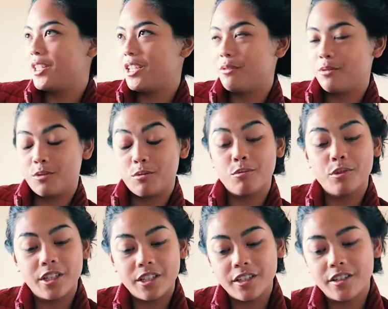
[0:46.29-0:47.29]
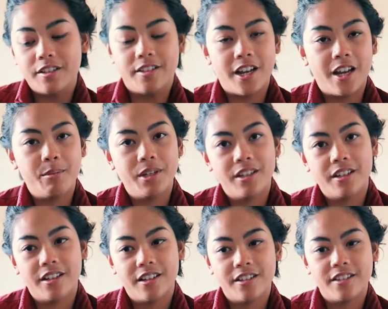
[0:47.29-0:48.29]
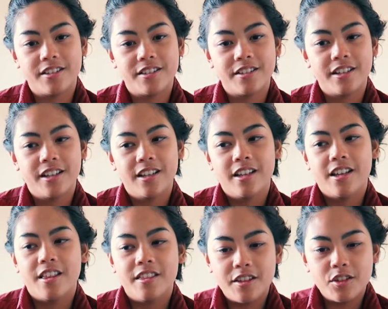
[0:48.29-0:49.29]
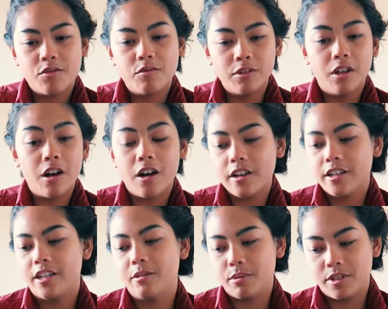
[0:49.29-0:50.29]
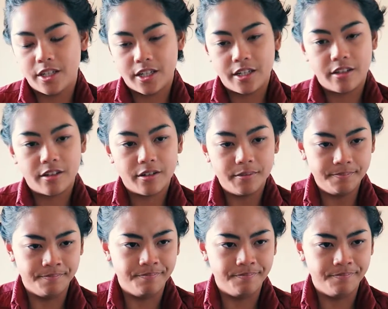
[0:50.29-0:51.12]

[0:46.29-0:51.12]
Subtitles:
It was really good timing, because this vlog in particular